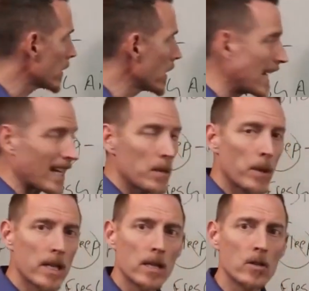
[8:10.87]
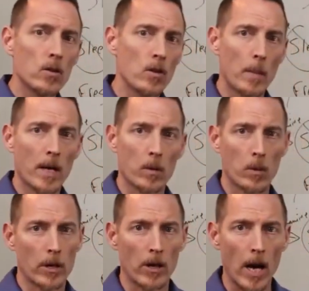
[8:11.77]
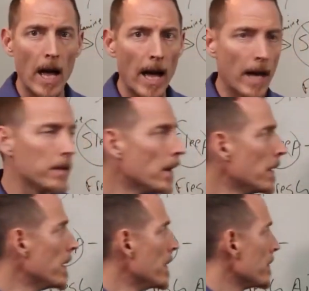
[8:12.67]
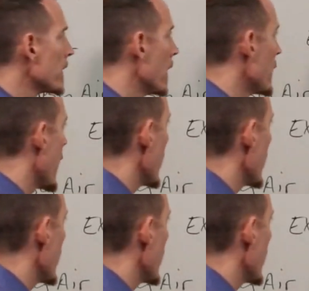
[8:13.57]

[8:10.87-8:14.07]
that I think anybody can do no matter where you're at. And